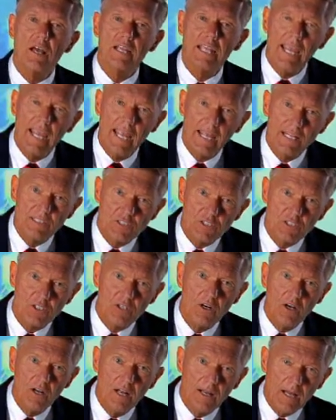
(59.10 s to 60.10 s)
cancer
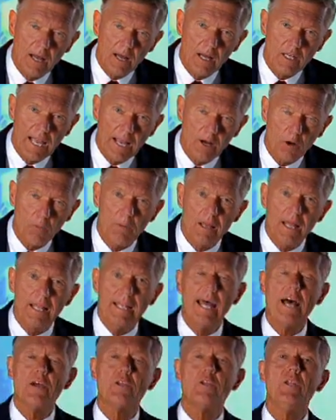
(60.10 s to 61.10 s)
help.
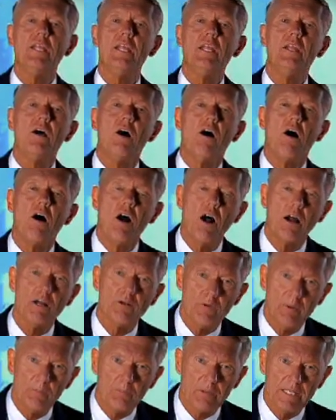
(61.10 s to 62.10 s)
Now you need heart
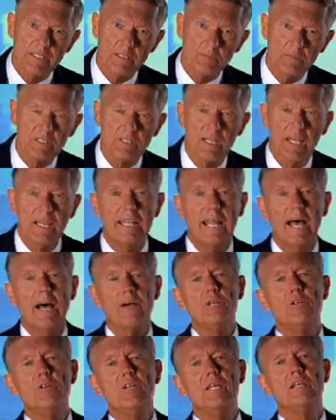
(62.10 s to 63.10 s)
replacements. Now
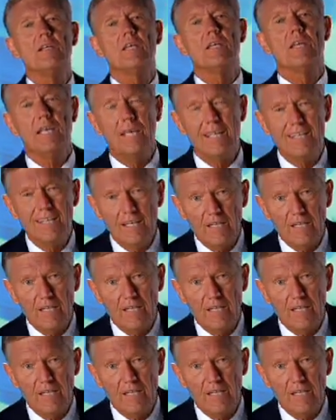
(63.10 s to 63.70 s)
you need kidney